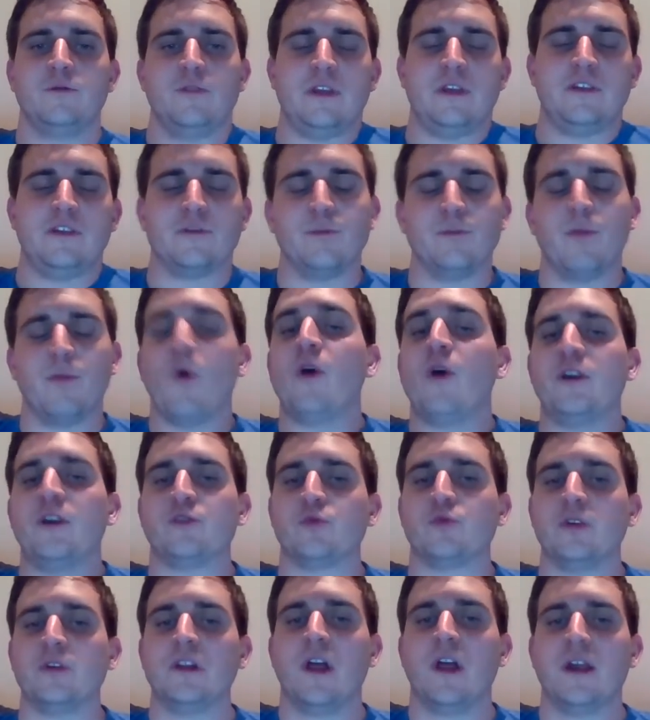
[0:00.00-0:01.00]
these
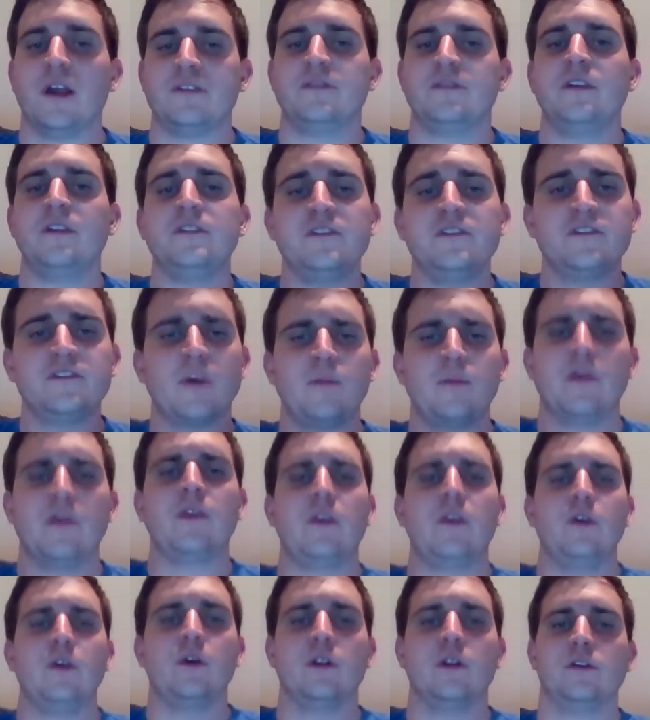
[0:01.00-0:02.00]
boys realize this is something
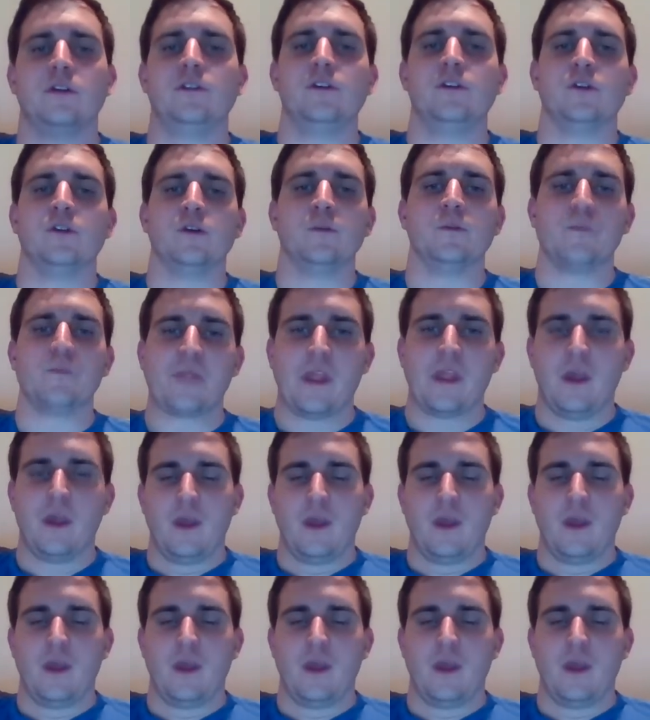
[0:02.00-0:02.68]
that you can do.